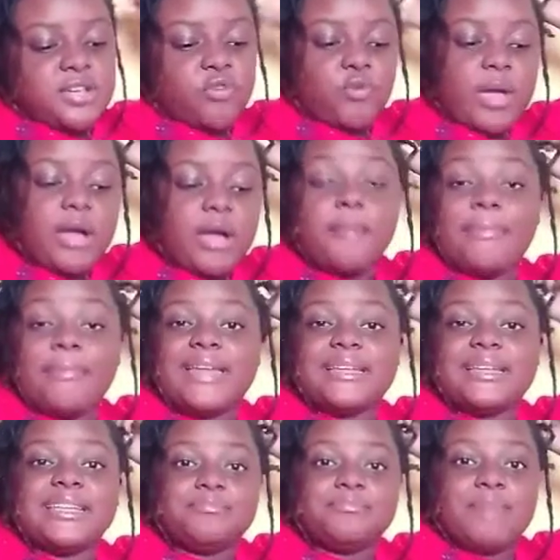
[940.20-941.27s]

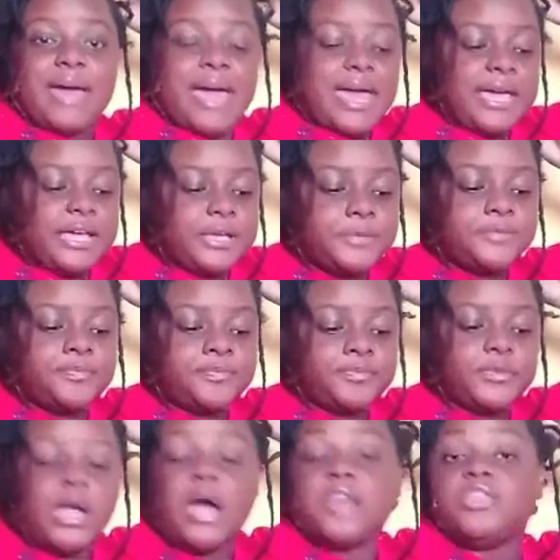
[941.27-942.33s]
recommended by
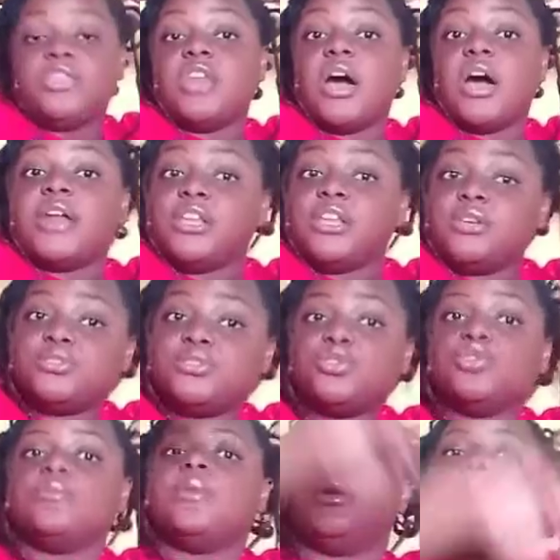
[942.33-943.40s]
another
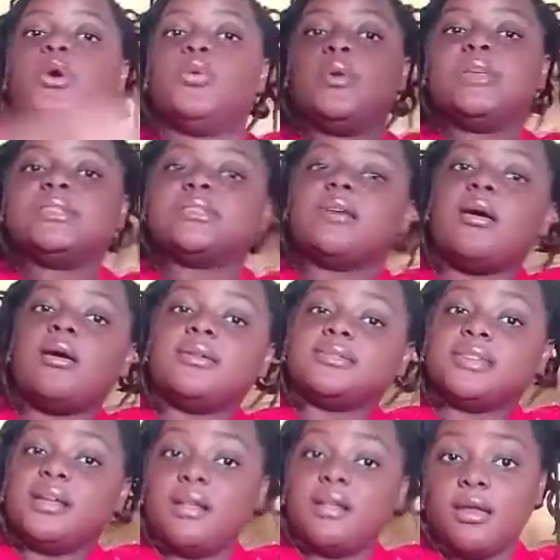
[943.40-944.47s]
YouTuber who is
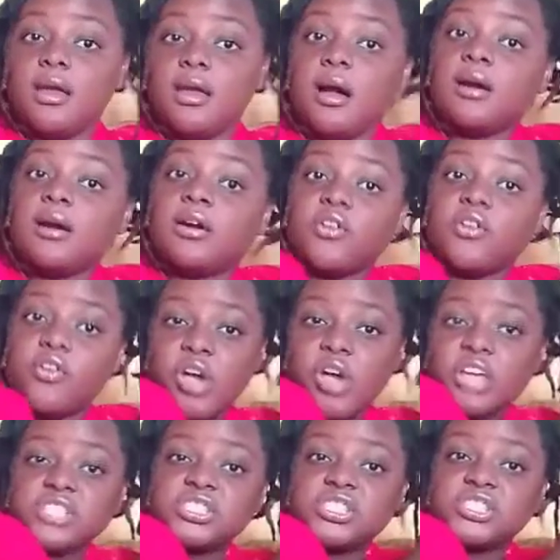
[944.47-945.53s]
called
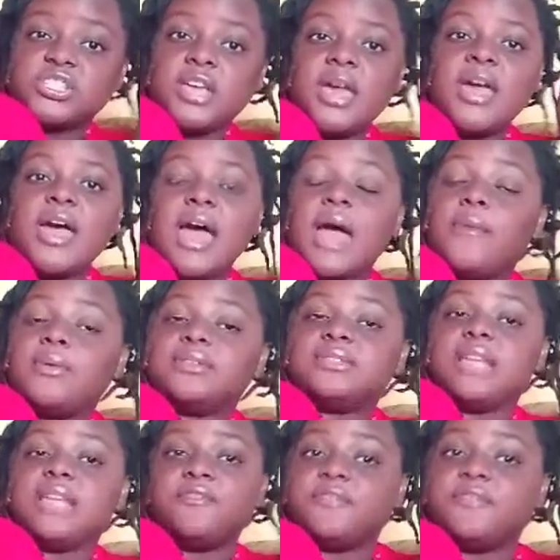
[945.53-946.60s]
Loccrush. I will
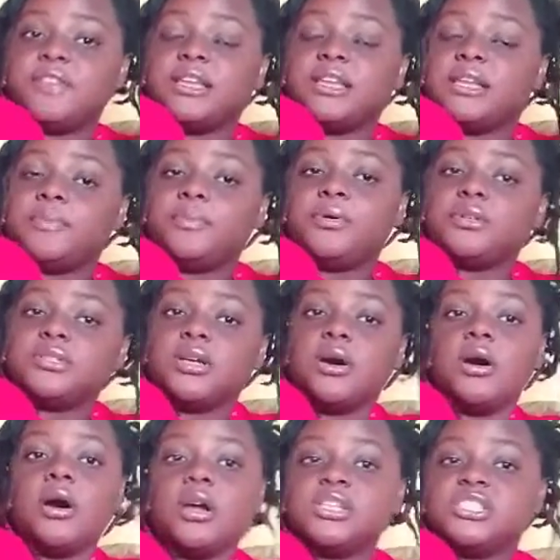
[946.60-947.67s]
definitely put
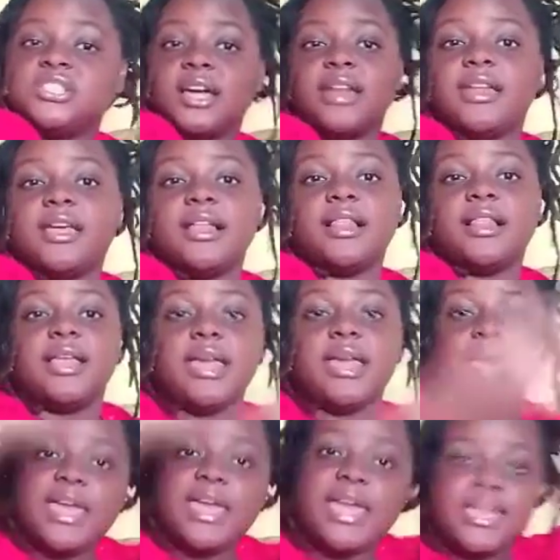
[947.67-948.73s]
her channel
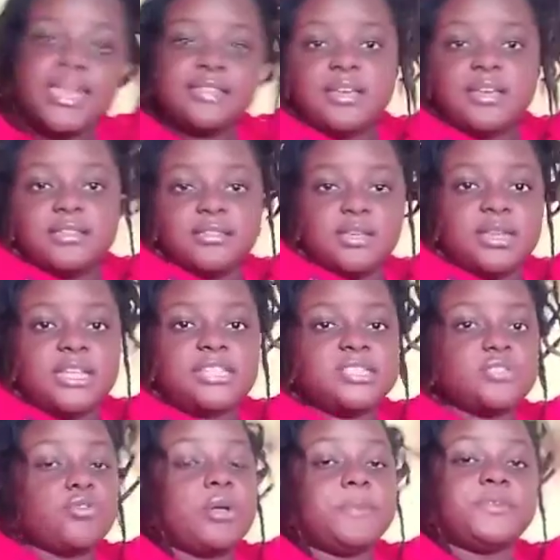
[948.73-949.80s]
in the
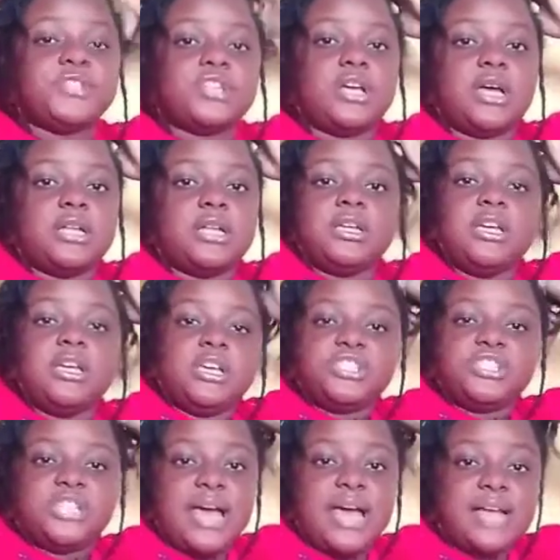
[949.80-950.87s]
description.
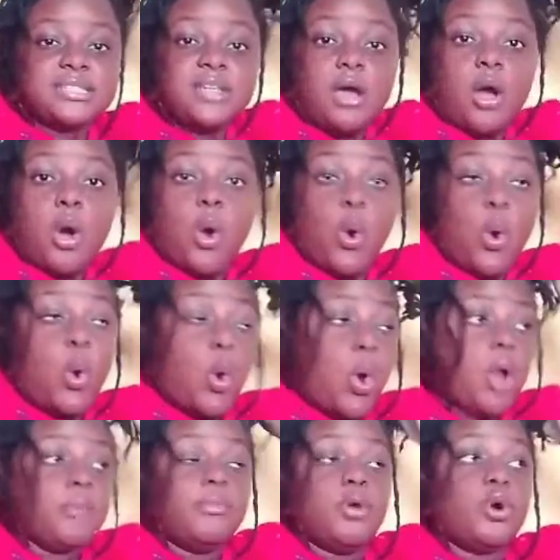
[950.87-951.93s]
She has a
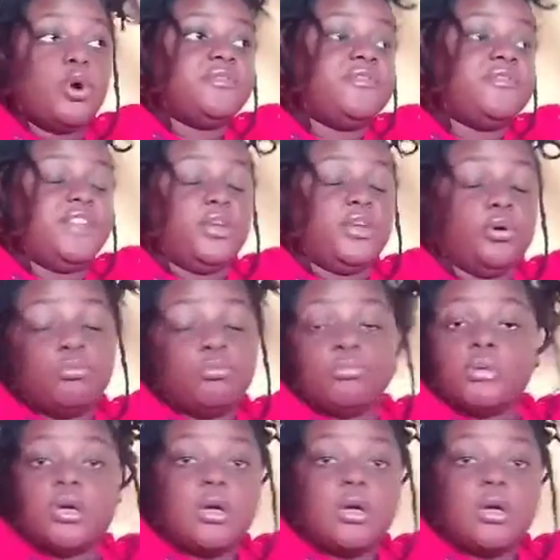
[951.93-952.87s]
whole blown video